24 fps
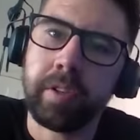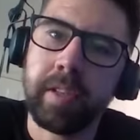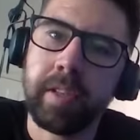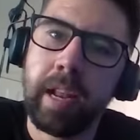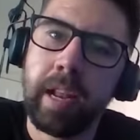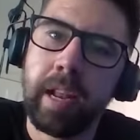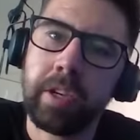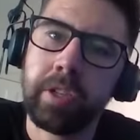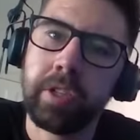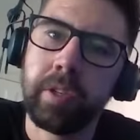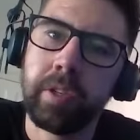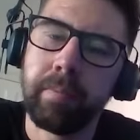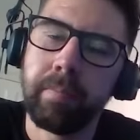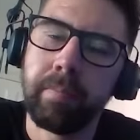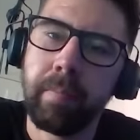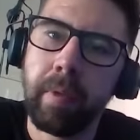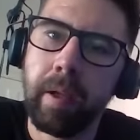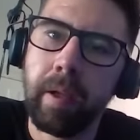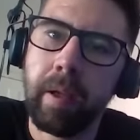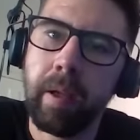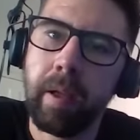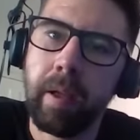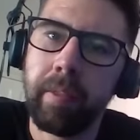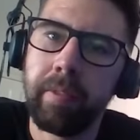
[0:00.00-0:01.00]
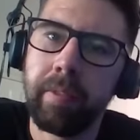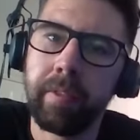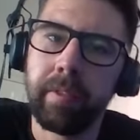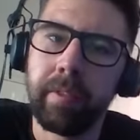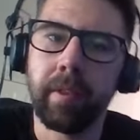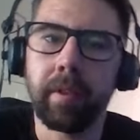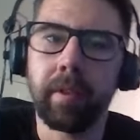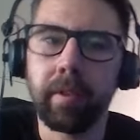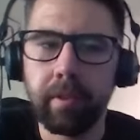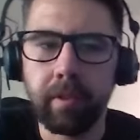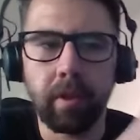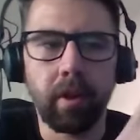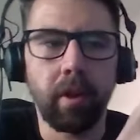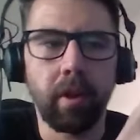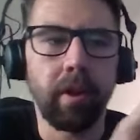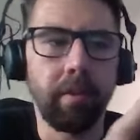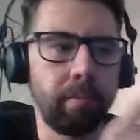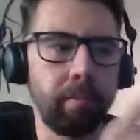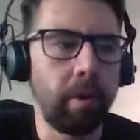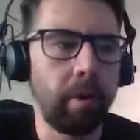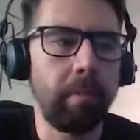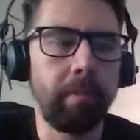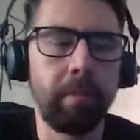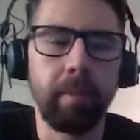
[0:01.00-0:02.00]
selection uh, than the, the kind of
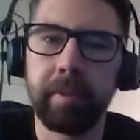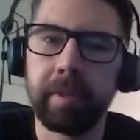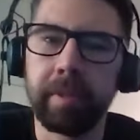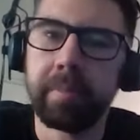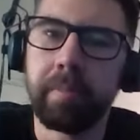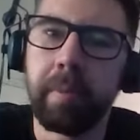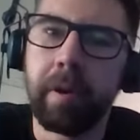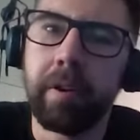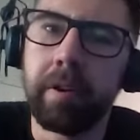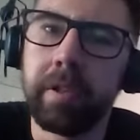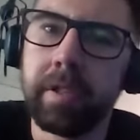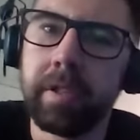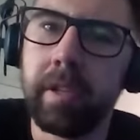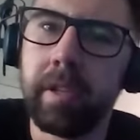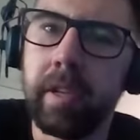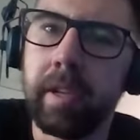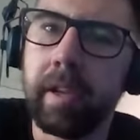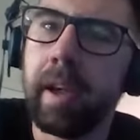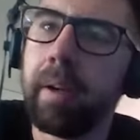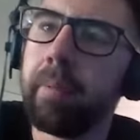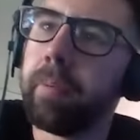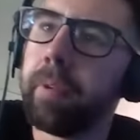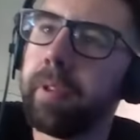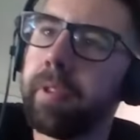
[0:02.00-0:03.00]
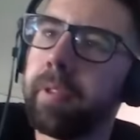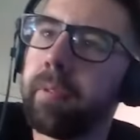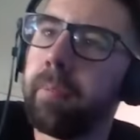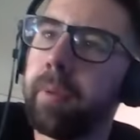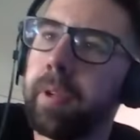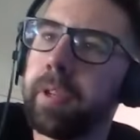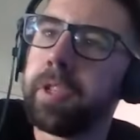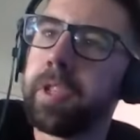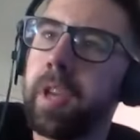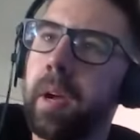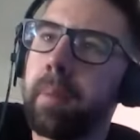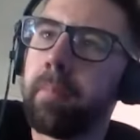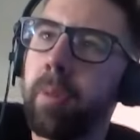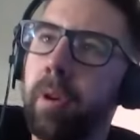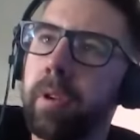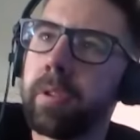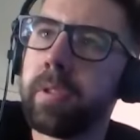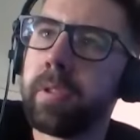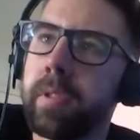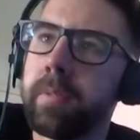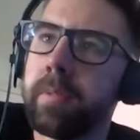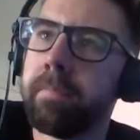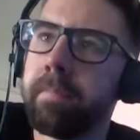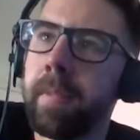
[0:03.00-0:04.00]
pop-up experience that you get with, with
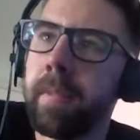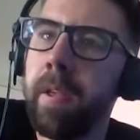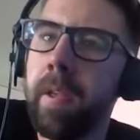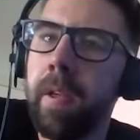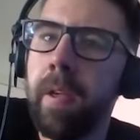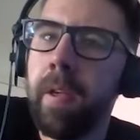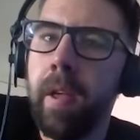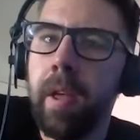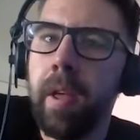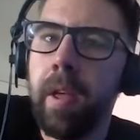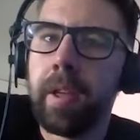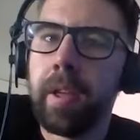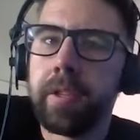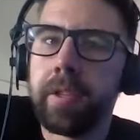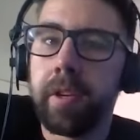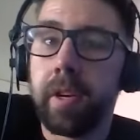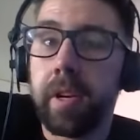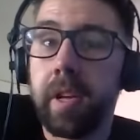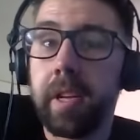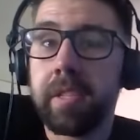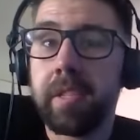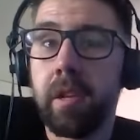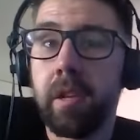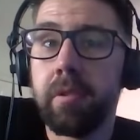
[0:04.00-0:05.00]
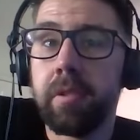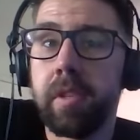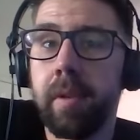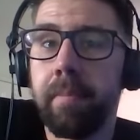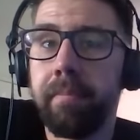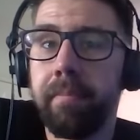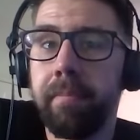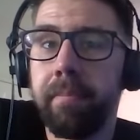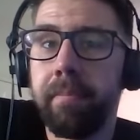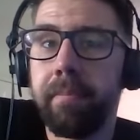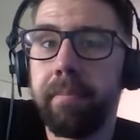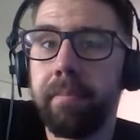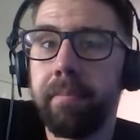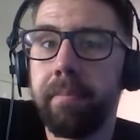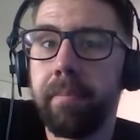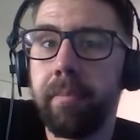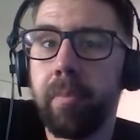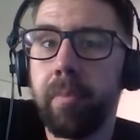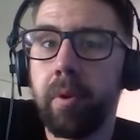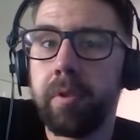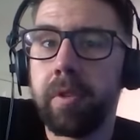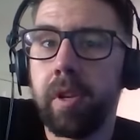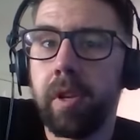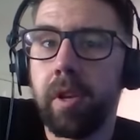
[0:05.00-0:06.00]
chatbots? And so I guess those are,
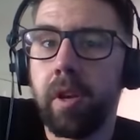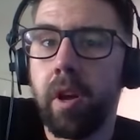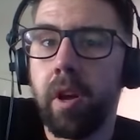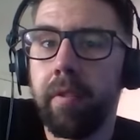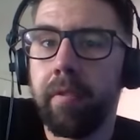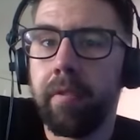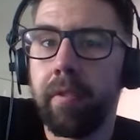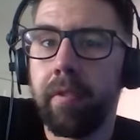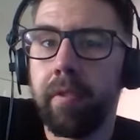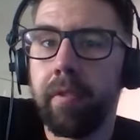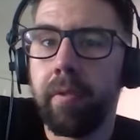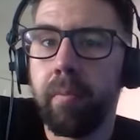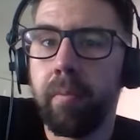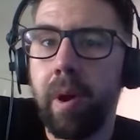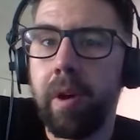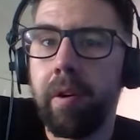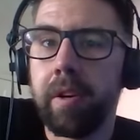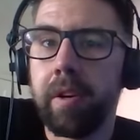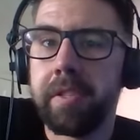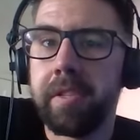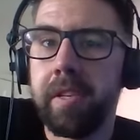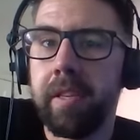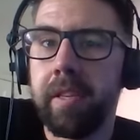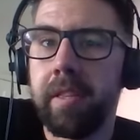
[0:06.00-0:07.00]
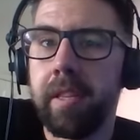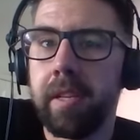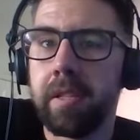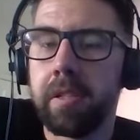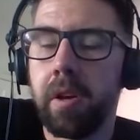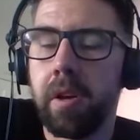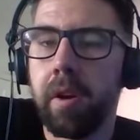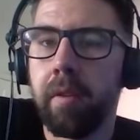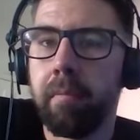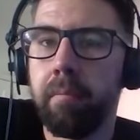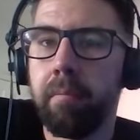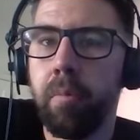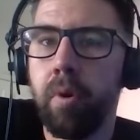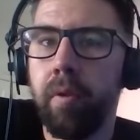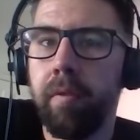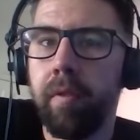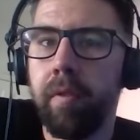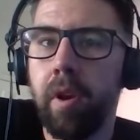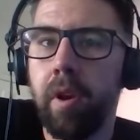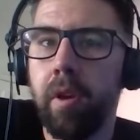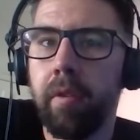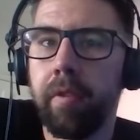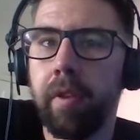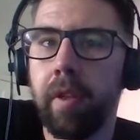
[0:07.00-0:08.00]
those are kind of where I see things kind of
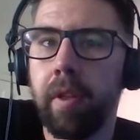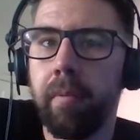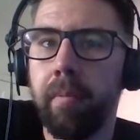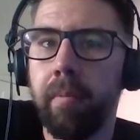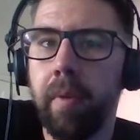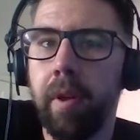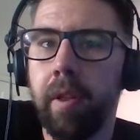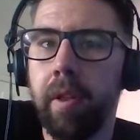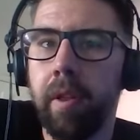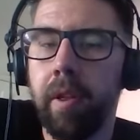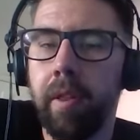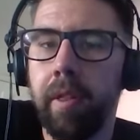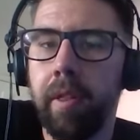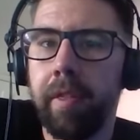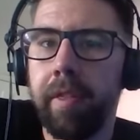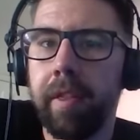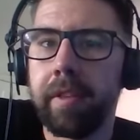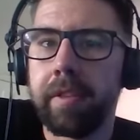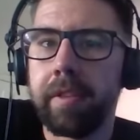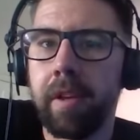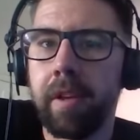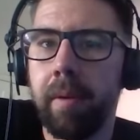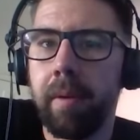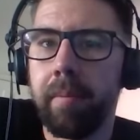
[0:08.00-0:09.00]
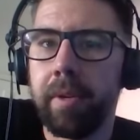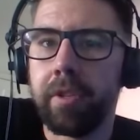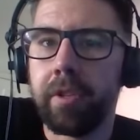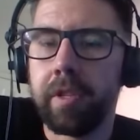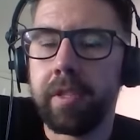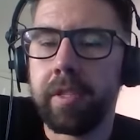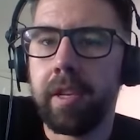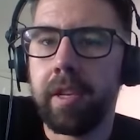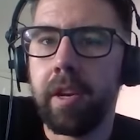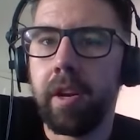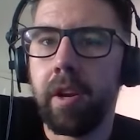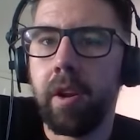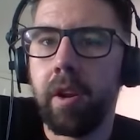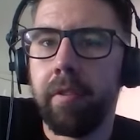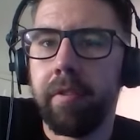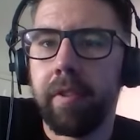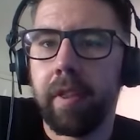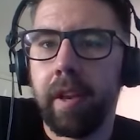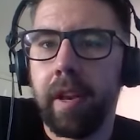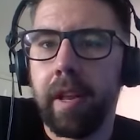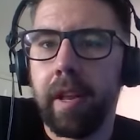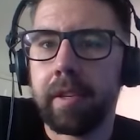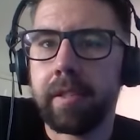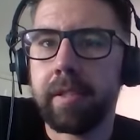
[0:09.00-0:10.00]
moving over, and the things that I'm interested in over the
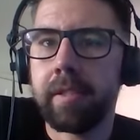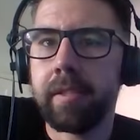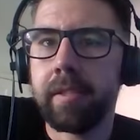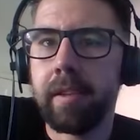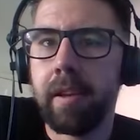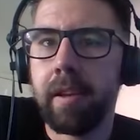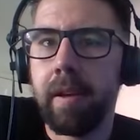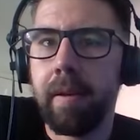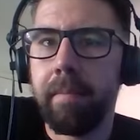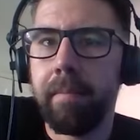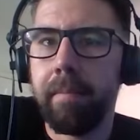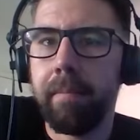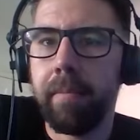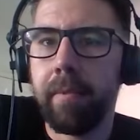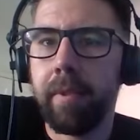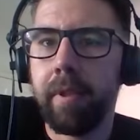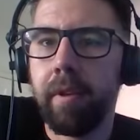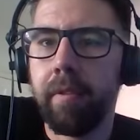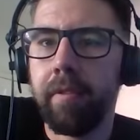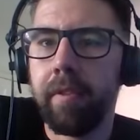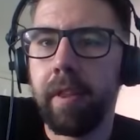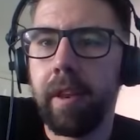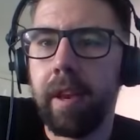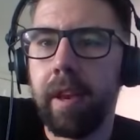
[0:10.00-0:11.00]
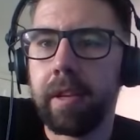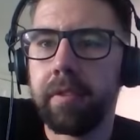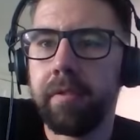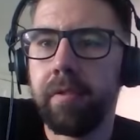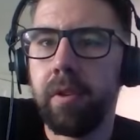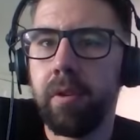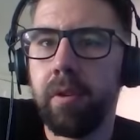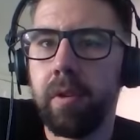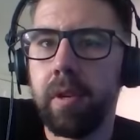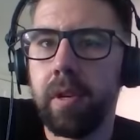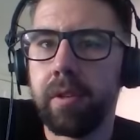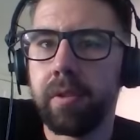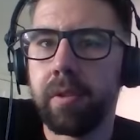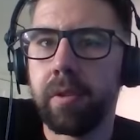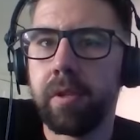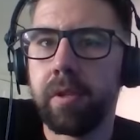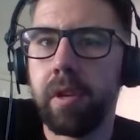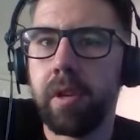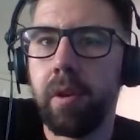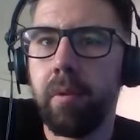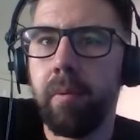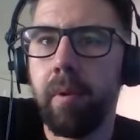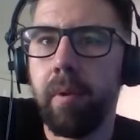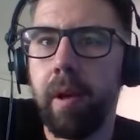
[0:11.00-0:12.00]
next, um, over the next few years or
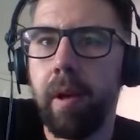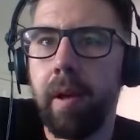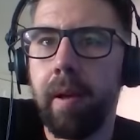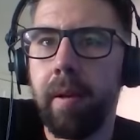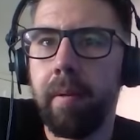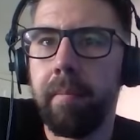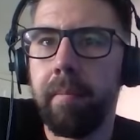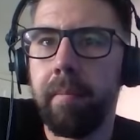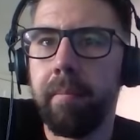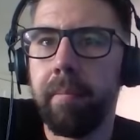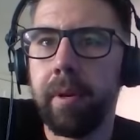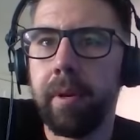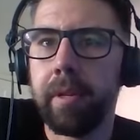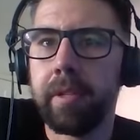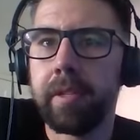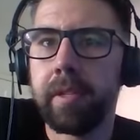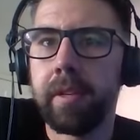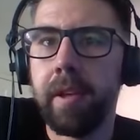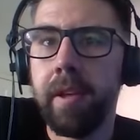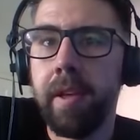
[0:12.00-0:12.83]
so. Um, but